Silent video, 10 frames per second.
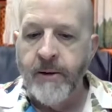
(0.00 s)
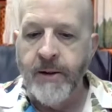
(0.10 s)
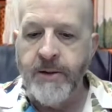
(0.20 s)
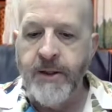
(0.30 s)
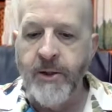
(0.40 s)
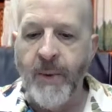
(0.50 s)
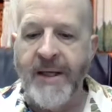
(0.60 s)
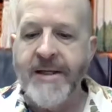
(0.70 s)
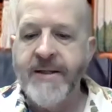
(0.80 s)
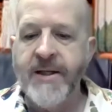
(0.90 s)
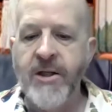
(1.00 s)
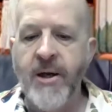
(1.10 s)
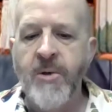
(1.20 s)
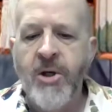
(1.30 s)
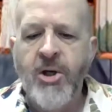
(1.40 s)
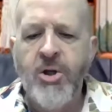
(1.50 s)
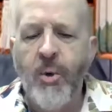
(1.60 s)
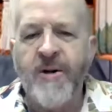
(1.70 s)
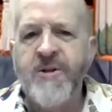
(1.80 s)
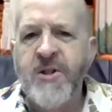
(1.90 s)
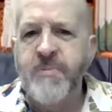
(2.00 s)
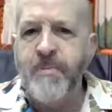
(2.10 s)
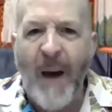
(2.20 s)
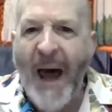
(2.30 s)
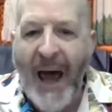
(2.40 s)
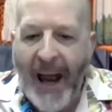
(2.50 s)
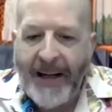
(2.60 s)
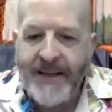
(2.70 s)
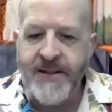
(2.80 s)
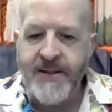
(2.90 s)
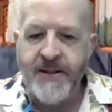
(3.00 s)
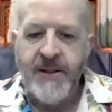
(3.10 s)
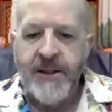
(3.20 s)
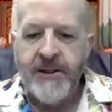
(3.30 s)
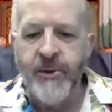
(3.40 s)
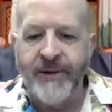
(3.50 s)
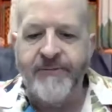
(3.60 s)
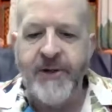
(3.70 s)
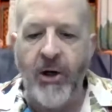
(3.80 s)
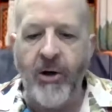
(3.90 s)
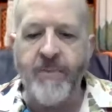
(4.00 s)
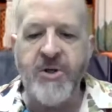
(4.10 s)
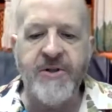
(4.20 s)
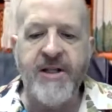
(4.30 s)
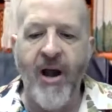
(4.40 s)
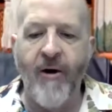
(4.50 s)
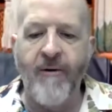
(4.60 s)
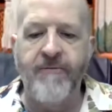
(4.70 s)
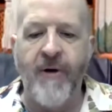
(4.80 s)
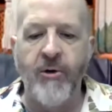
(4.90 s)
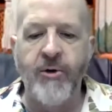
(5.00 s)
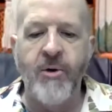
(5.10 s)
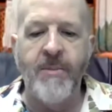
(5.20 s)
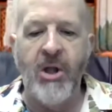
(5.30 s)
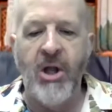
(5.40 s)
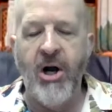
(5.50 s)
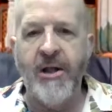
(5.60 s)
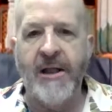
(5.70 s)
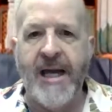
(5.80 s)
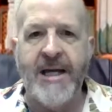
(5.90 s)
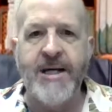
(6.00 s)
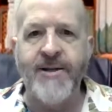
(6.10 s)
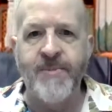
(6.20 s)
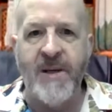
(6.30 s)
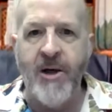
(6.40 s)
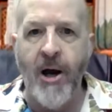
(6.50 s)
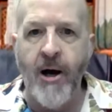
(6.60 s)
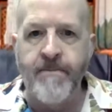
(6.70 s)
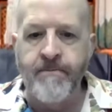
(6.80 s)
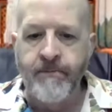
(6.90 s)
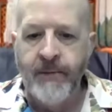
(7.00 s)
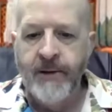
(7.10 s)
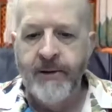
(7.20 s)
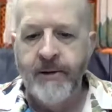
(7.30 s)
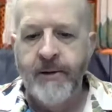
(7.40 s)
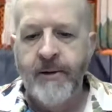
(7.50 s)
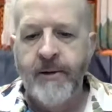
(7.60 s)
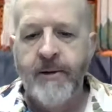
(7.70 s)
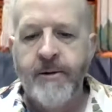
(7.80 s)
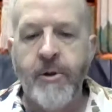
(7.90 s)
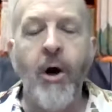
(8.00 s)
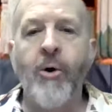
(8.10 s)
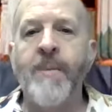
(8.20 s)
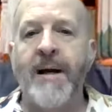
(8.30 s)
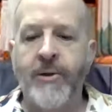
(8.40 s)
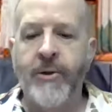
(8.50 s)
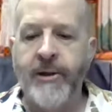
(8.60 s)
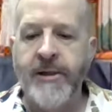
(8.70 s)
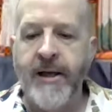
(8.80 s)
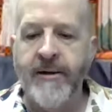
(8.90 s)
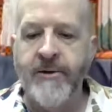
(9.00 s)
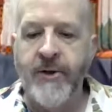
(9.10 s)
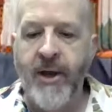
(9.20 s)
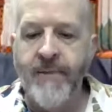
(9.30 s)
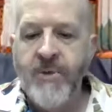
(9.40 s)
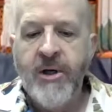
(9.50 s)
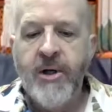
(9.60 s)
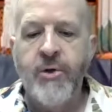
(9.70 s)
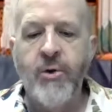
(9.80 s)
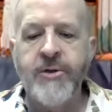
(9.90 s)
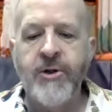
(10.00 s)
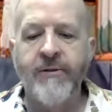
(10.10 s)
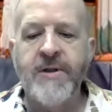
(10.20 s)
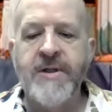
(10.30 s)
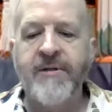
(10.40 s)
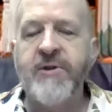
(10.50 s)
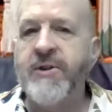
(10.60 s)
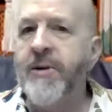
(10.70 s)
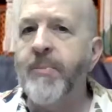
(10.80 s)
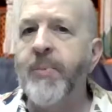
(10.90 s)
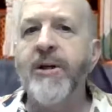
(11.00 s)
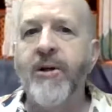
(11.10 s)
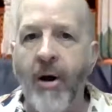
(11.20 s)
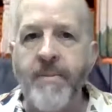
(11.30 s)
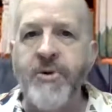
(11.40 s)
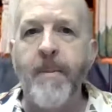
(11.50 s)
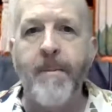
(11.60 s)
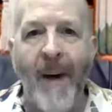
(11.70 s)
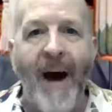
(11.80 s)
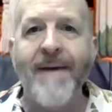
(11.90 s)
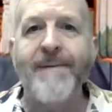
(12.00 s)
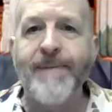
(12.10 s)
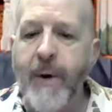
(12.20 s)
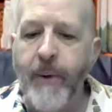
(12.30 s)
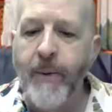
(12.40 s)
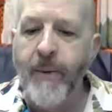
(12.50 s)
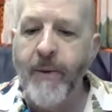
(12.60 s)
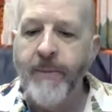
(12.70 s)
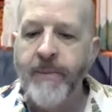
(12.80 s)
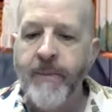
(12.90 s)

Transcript: Continuing, he said to them, "You are spies. You have come to see how vulnerable our land has become." "No, my lord," they exclaimed, "your servants have simply come to buy food.